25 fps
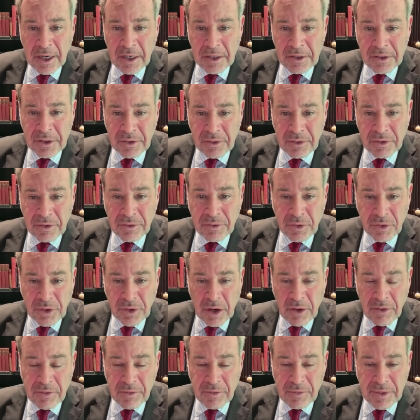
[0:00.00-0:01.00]
So
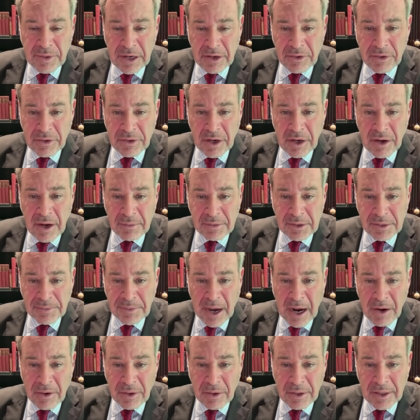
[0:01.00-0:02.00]
Pierre Trudeau comes to
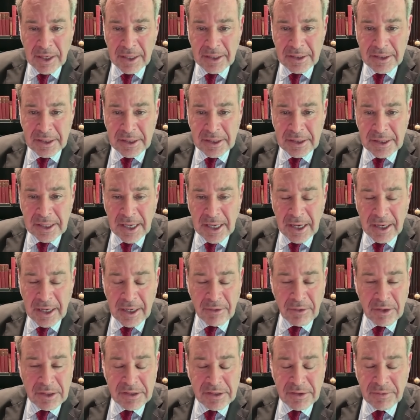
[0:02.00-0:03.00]
power in 1968.
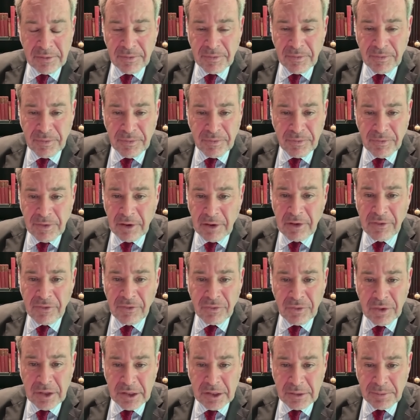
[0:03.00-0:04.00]
He runs a very
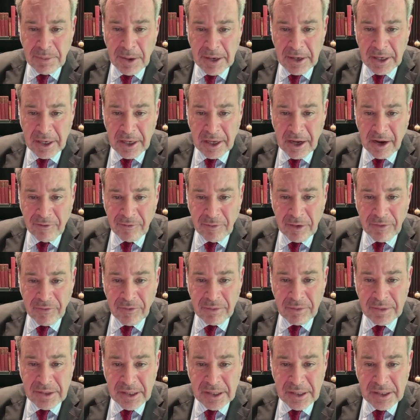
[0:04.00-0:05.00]
free spending government
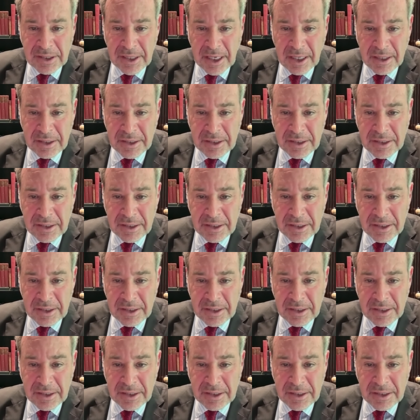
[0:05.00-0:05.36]
from 68 to